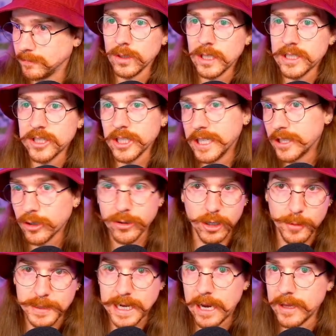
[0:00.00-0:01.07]
Let's look at the
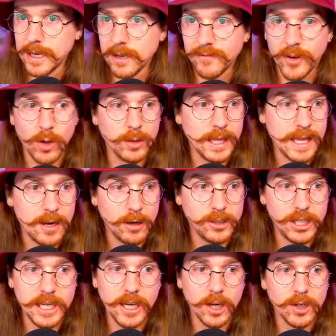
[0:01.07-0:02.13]
groups and how they unfolded.
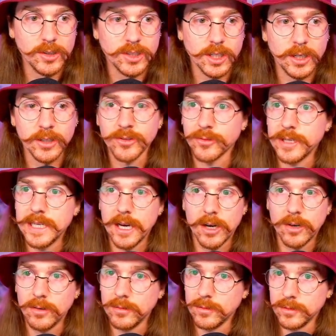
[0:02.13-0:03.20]
NRG goes a 3
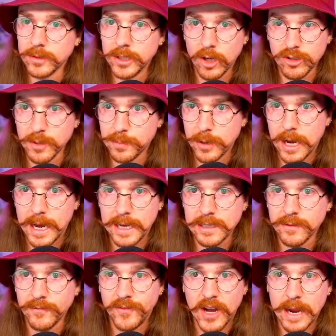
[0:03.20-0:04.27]
0 no surprise.
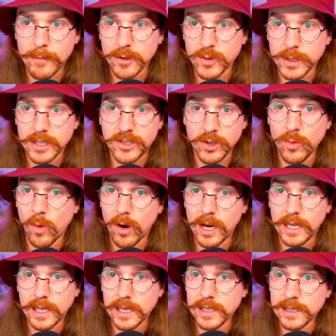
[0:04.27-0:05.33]
Vibrance with a
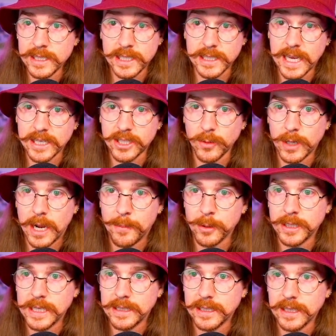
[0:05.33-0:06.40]
2-1. This is actually what I
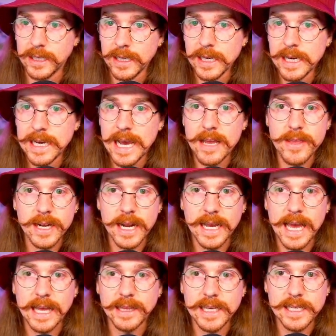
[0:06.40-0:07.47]
predicted. And then I
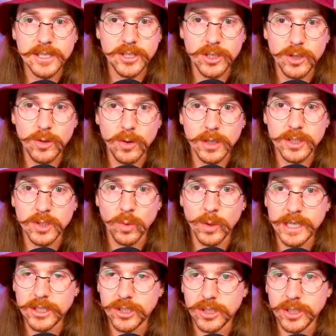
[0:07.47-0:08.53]
had these two
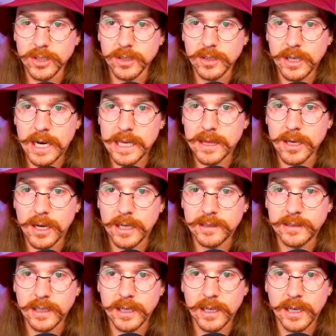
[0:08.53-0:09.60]
switched. I thought
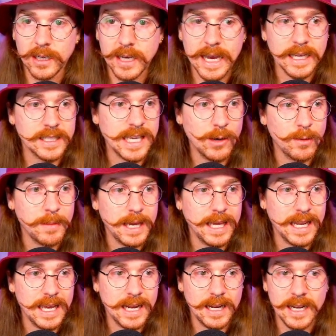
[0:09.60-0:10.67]
uh, XSET would make it
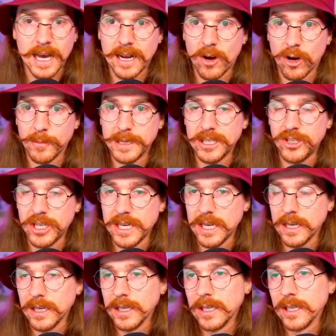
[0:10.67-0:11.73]
in and not RBG.
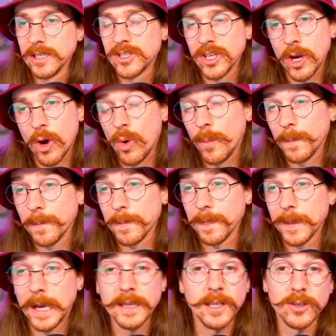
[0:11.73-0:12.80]
So
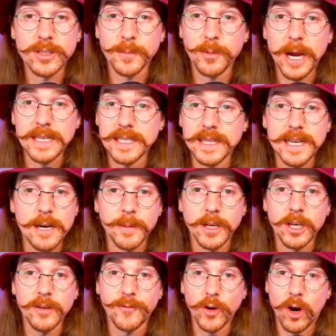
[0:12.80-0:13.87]
a little surprising there, but
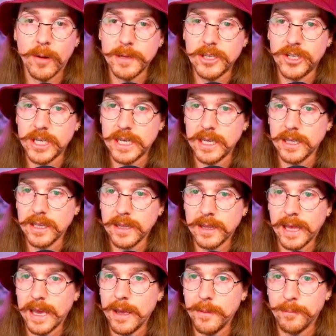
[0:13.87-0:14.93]
good for RBG.
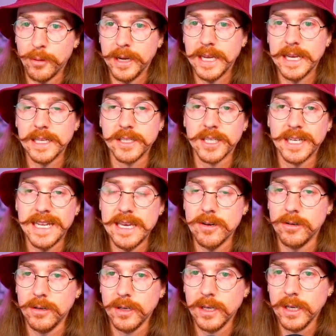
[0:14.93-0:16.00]
They bring in
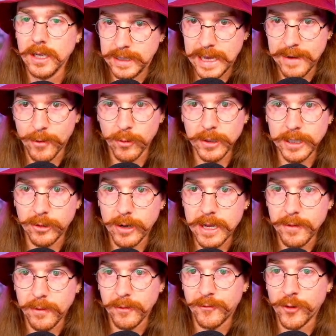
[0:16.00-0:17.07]
Zanil. They have a really
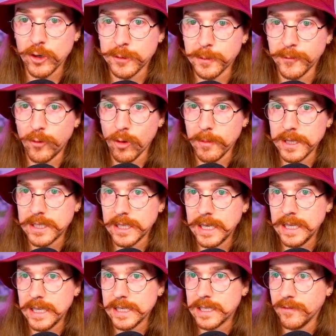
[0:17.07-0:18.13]
great first performance
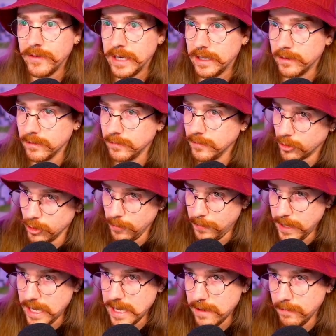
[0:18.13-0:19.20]
in this event. Group
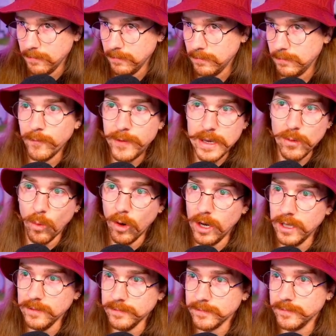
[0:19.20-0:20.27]
B,
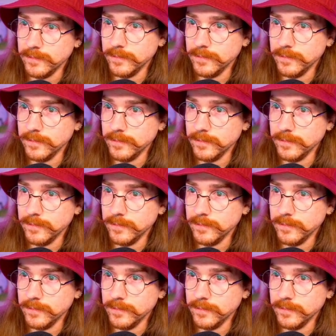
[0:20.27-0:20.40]
V1